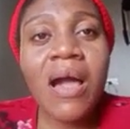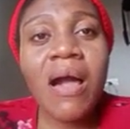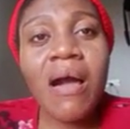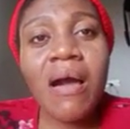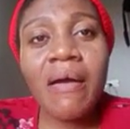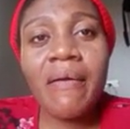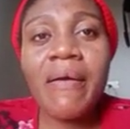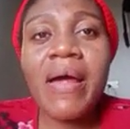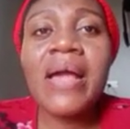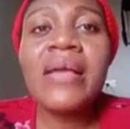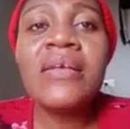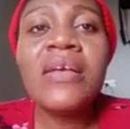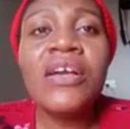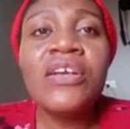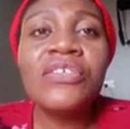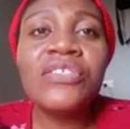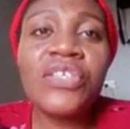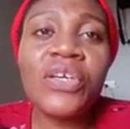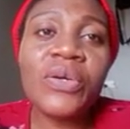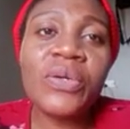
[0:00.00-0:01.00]
All right.
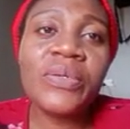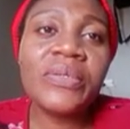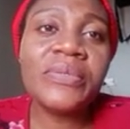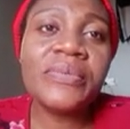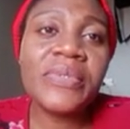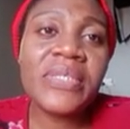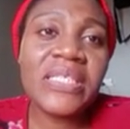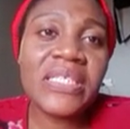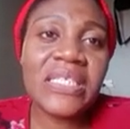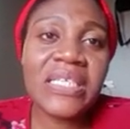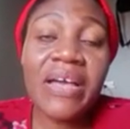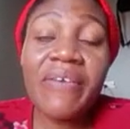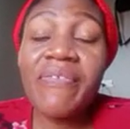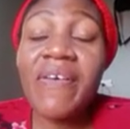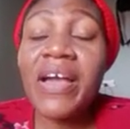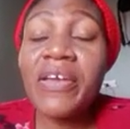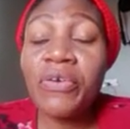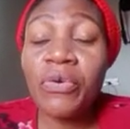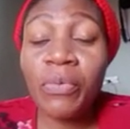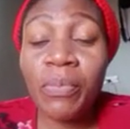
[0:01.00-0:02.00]
So it's
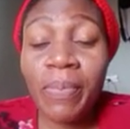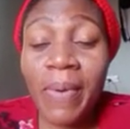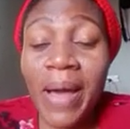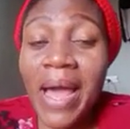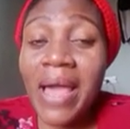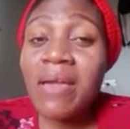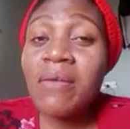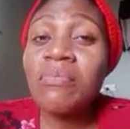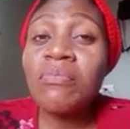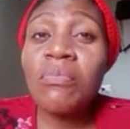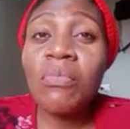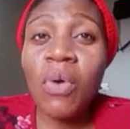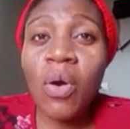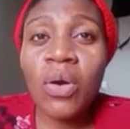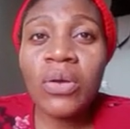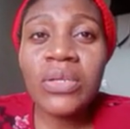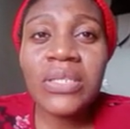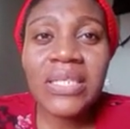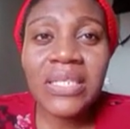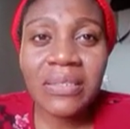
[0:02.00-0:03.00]
safer you buy
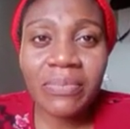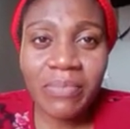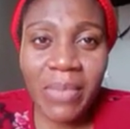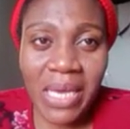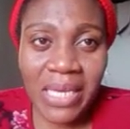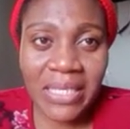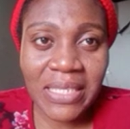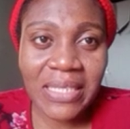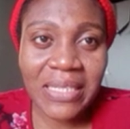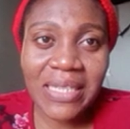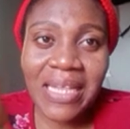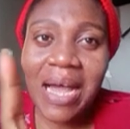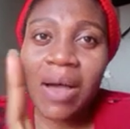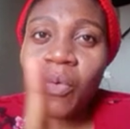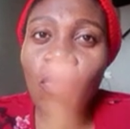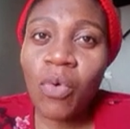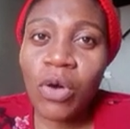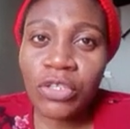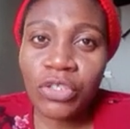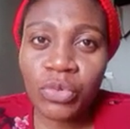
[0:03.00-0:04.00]
more cement than
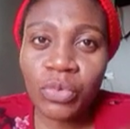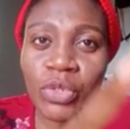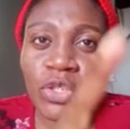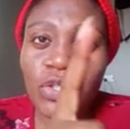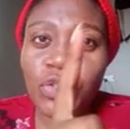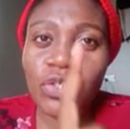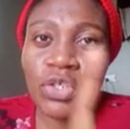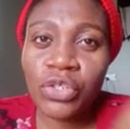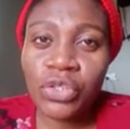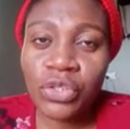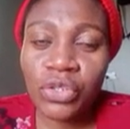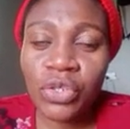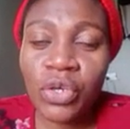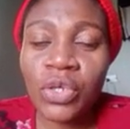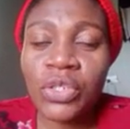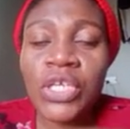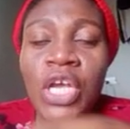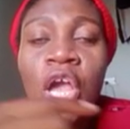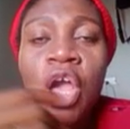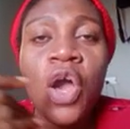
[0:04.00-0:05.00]
what we just
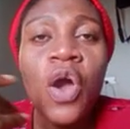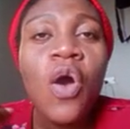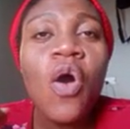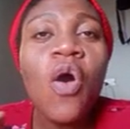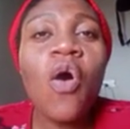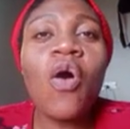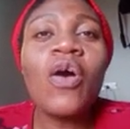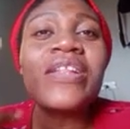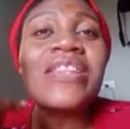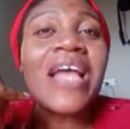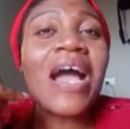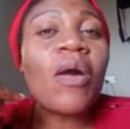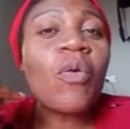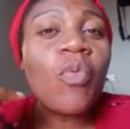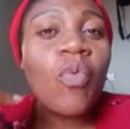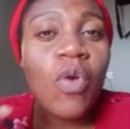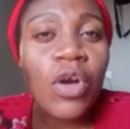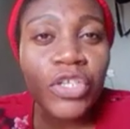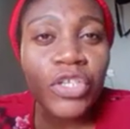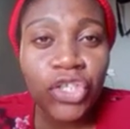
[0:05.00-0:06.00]
got, or than
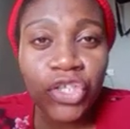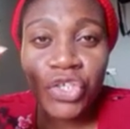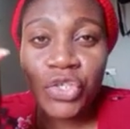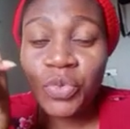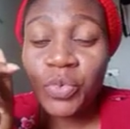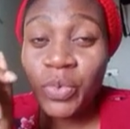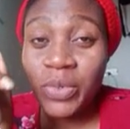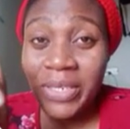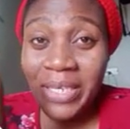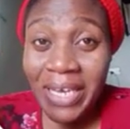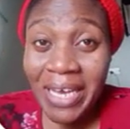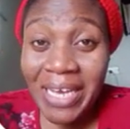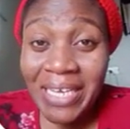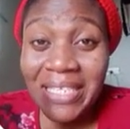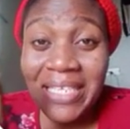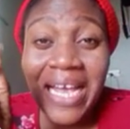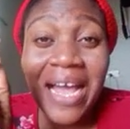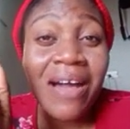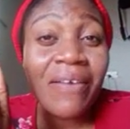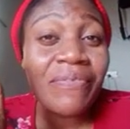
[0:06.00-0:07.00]
what you will
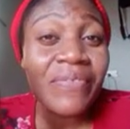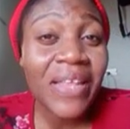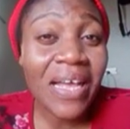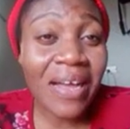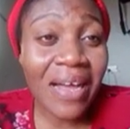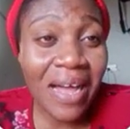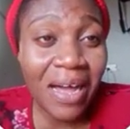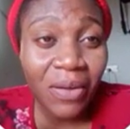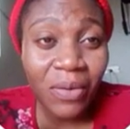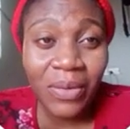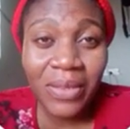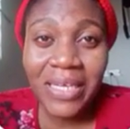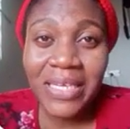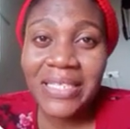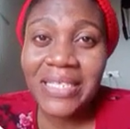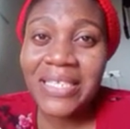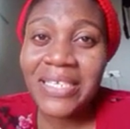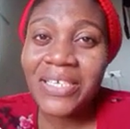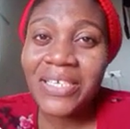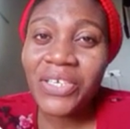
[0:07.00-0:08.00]
get after
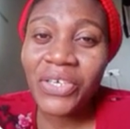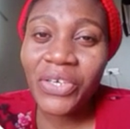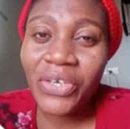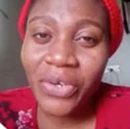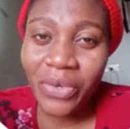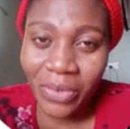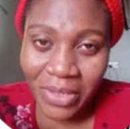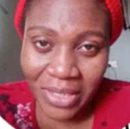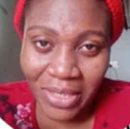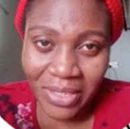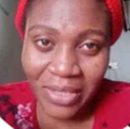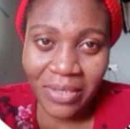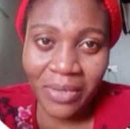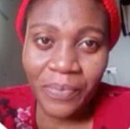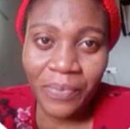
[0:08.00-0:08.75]
calculating yours.